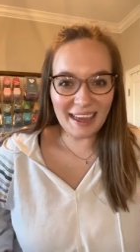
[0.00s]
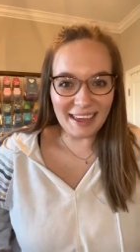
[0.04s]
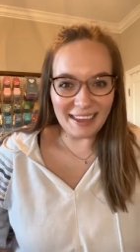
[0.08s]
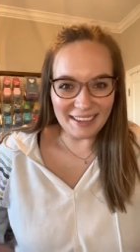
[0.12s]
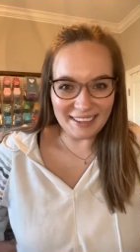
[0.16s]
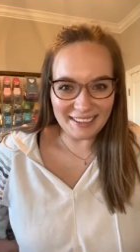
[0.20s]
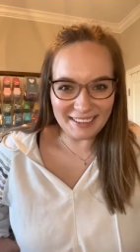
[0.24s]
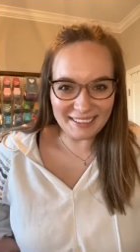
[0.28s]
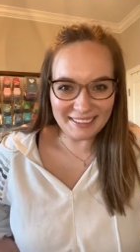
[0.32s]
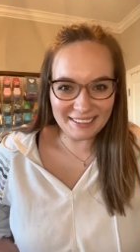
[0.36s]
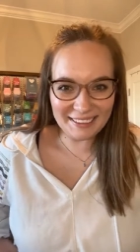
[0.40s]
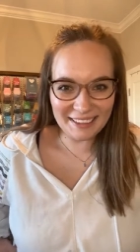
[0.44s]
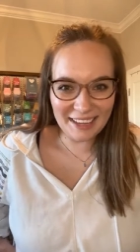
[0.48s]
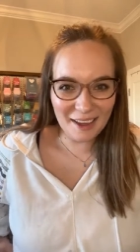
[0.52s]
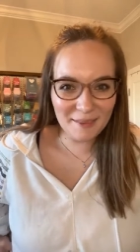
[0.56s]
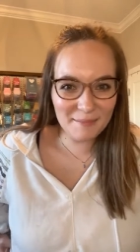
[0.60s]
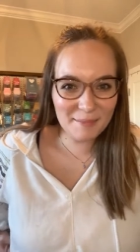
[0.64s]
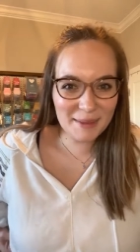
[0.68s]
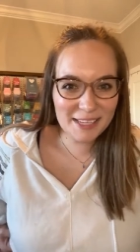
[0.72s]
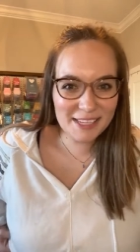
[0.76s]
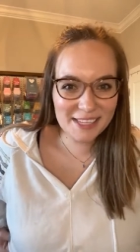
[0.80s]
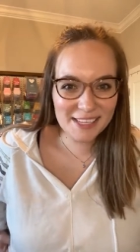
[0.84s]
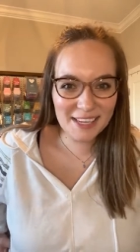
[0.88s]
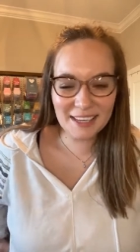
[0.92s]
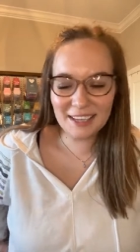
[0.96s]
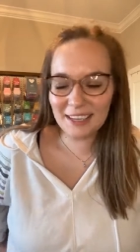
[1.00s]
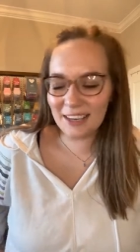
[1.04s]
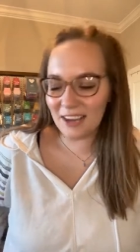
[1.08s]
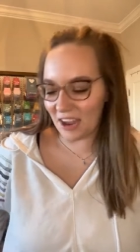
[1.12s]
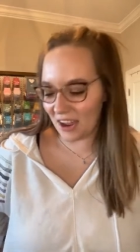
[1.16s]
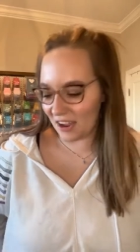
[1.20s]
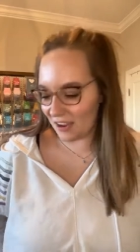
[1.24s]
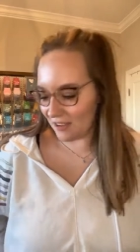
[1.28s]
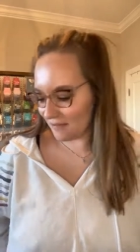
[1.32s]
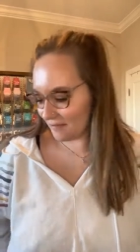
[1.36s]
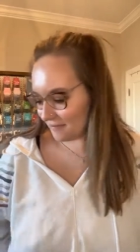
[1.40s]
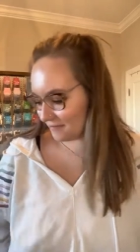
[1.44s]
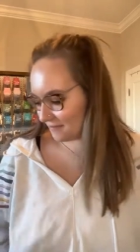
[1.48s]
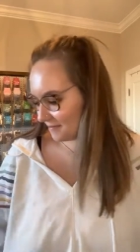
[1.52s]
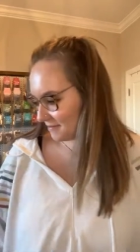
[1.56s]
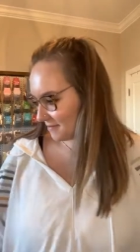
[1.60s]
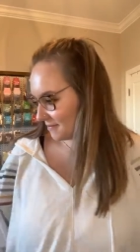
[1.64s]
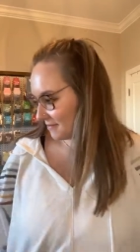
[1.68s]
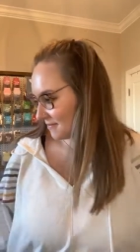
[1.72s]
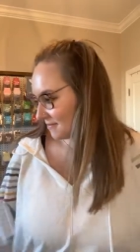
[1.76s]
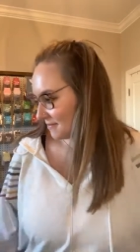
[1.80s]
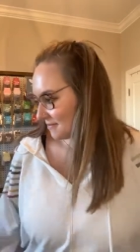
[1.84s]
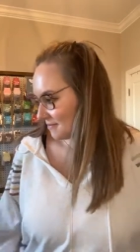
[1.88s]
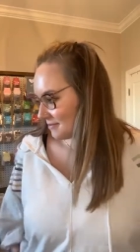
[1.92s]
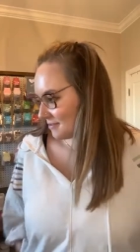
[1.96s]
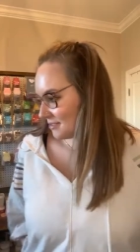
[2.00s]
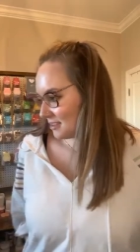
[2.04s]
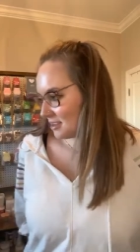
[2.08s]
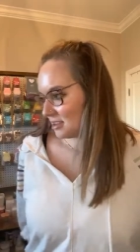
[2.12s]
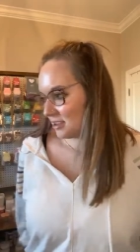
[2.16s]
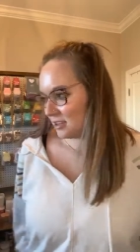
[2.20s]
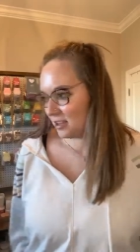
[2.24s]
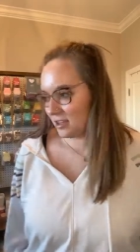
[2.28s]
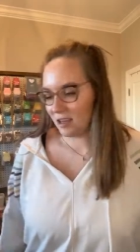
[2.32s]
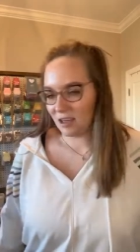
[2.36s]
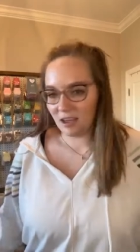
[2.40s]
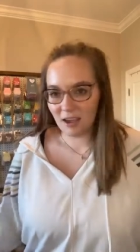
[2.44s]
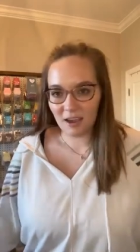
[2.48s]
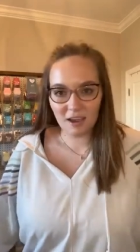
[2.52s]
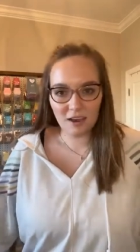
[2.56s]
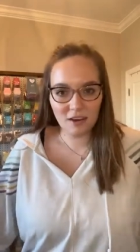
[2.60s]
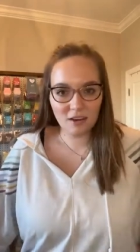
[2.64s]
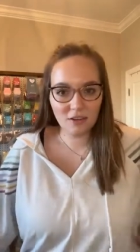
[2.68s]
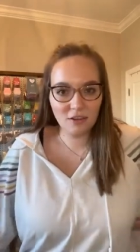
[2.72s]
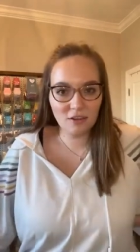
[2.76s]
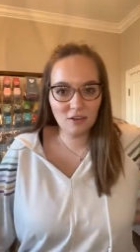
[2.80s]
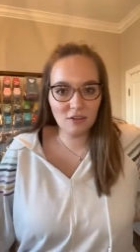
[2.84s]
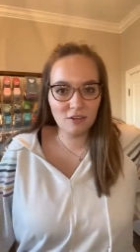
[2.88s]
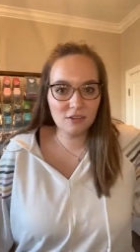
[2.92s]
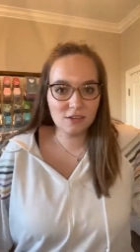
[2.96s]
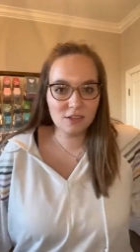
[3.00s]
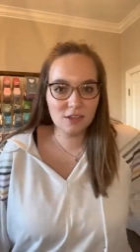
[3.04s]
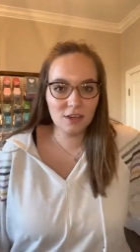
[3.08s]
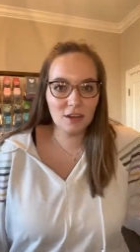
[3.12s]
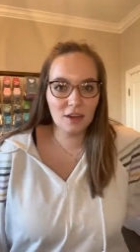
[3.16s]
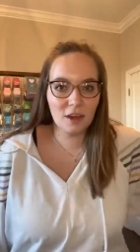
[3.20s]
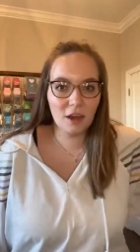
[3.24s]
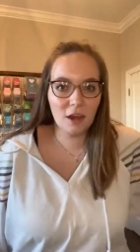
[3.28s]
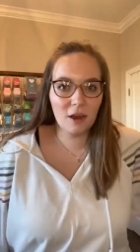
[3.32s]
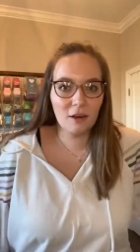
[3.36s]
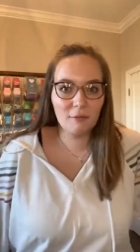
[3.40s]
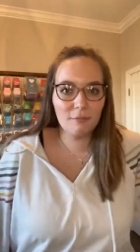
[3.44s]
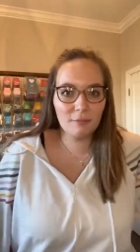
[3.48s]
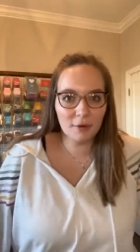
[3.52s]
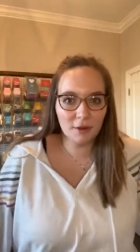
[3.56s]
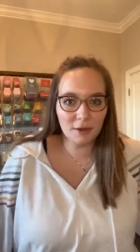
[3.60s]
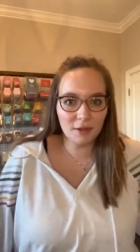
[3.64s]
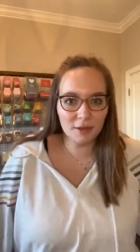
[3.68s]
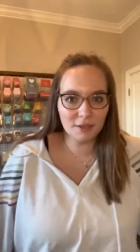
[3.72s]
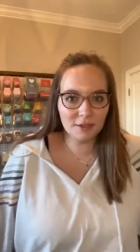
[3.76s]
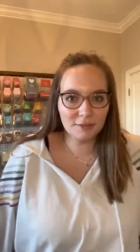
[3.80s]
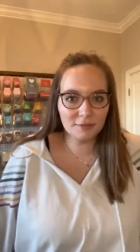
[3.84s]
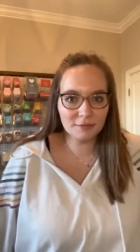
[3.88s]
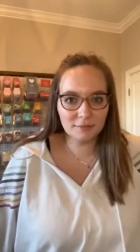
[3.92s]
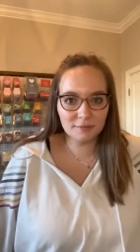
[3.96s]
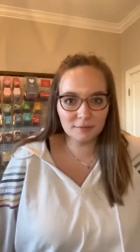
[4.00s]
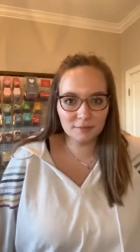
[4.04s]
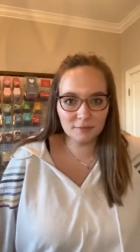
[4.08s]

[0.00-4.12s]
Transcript: Hi, happy Sunday. I don't know who's gonna hop on.